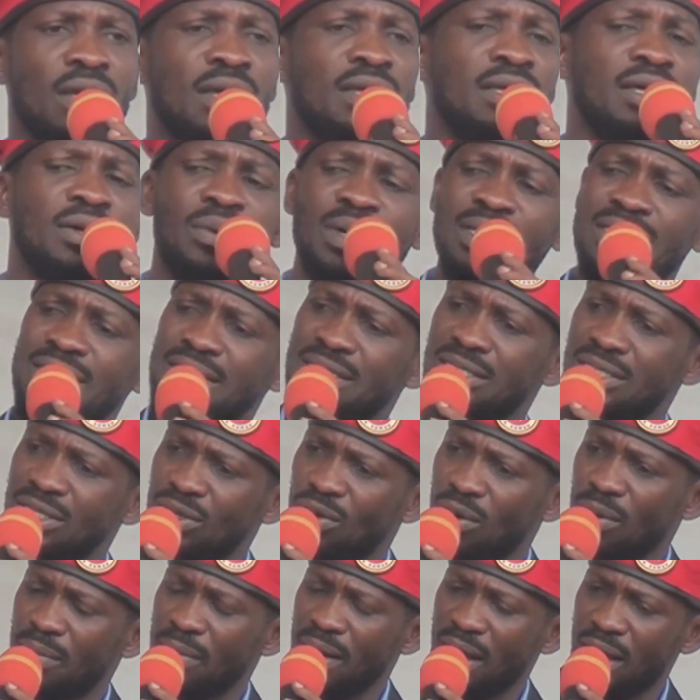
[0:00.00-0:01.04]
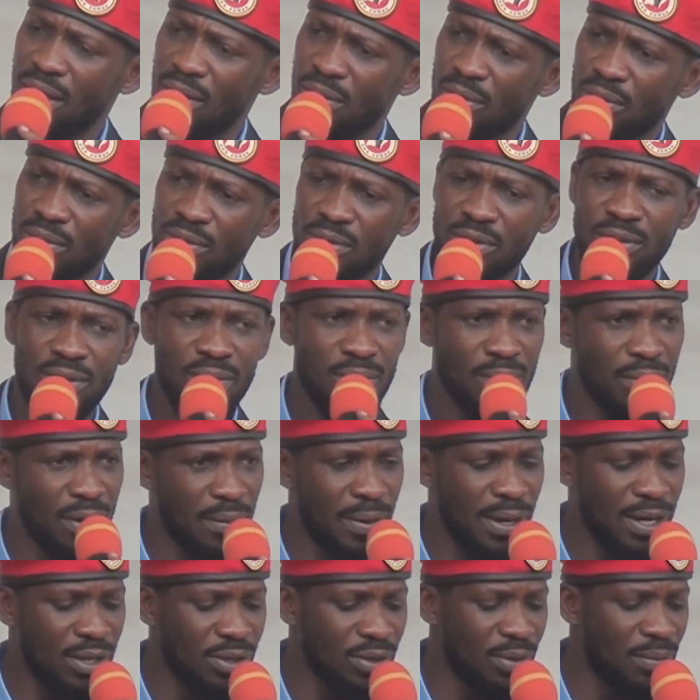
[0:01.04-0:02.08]
ye lwaki sikomaawo?
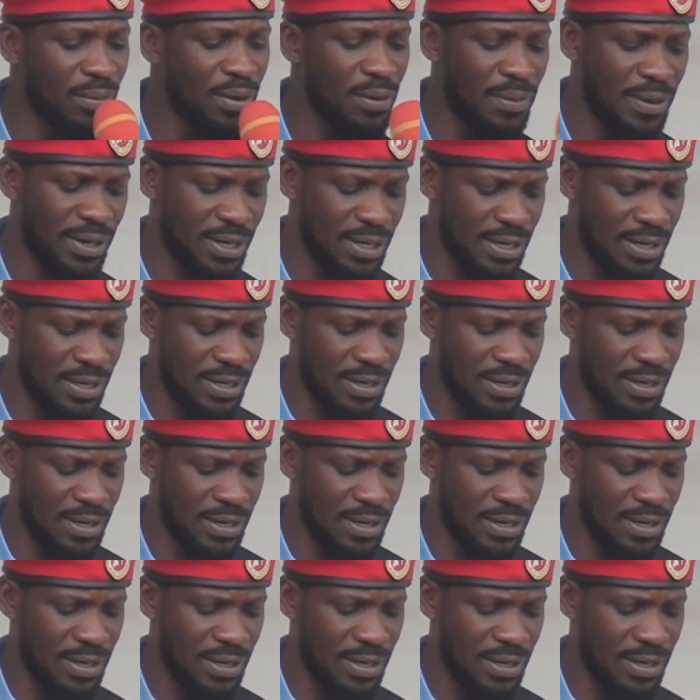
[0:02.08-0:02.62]
Mwebale nyuma.